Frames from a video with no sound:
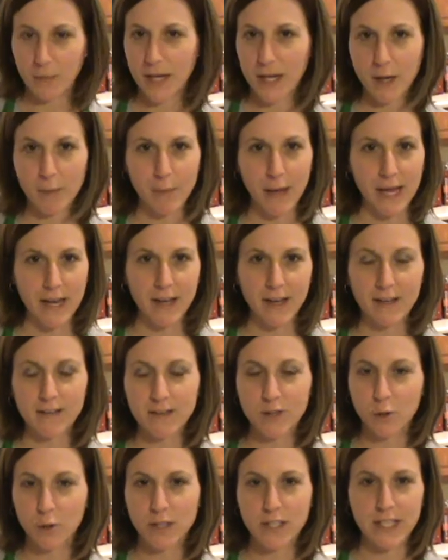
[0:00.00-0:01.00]
In a
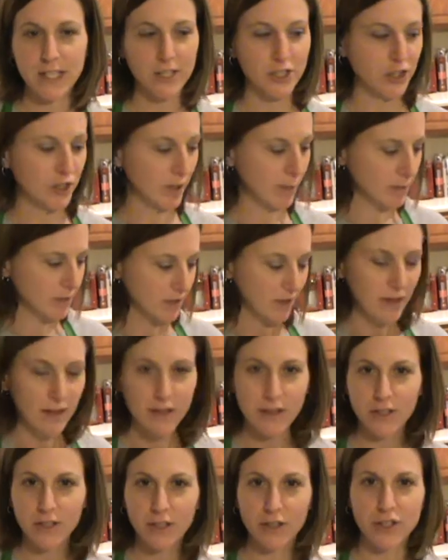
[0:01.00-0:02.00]
pan, tortilla chips,
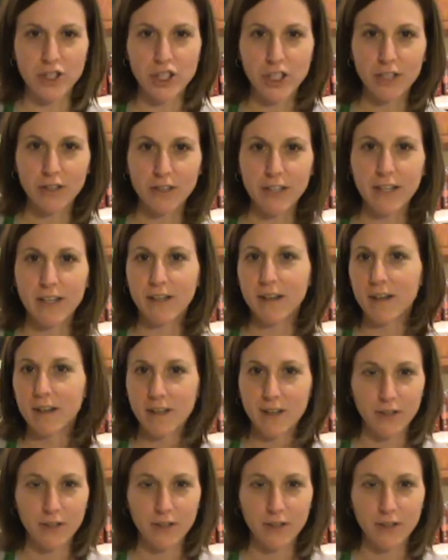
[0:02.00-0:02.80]
your chili,